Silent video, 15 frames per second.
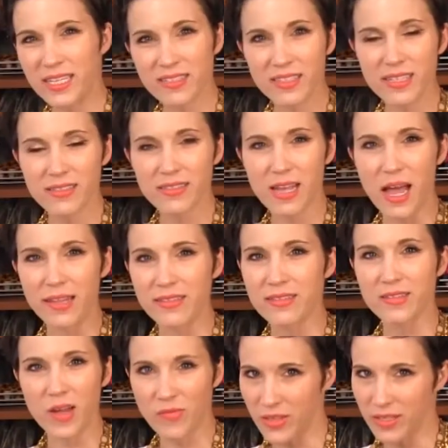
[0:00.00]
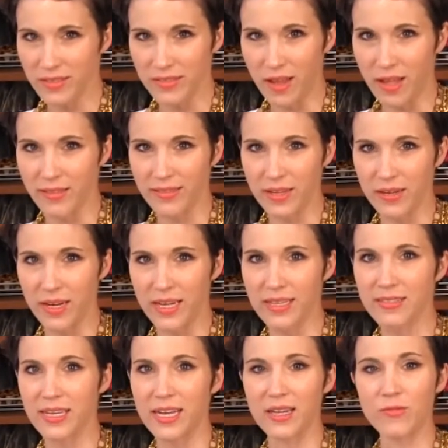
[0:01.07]
easiest, unstuffiest knots there
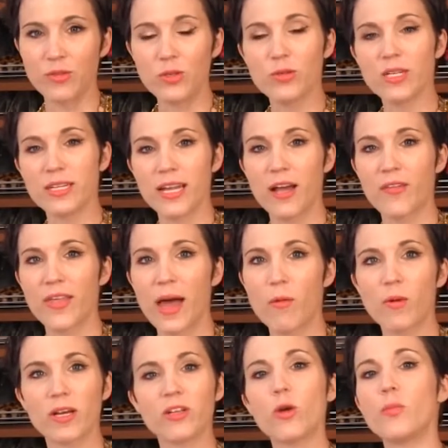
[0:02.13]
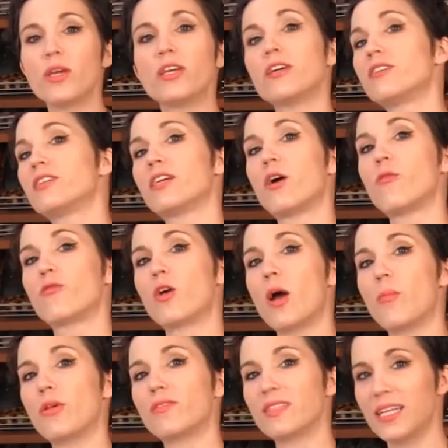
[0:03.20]
is, and if you can nail that one, you'll be good to go for
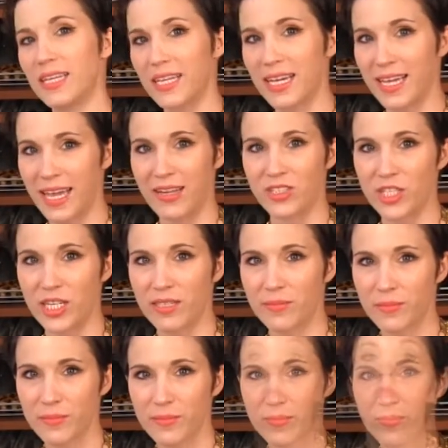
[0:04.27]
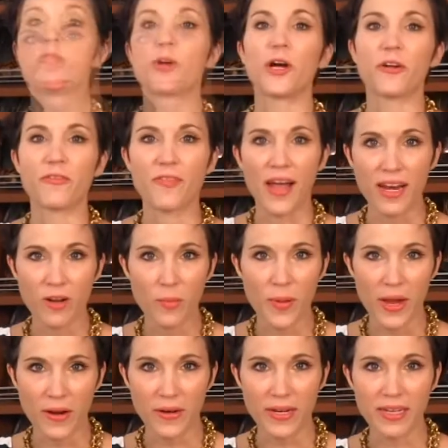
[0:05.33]
almost any occasion. For our final
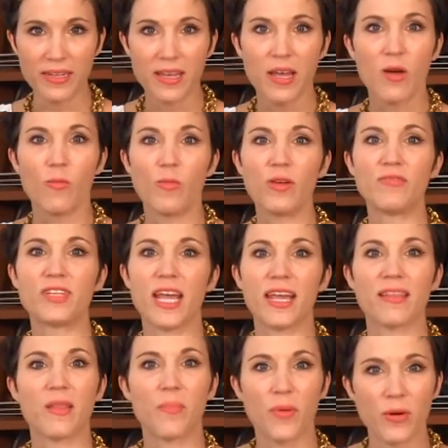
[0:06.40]
pairing, we've taken the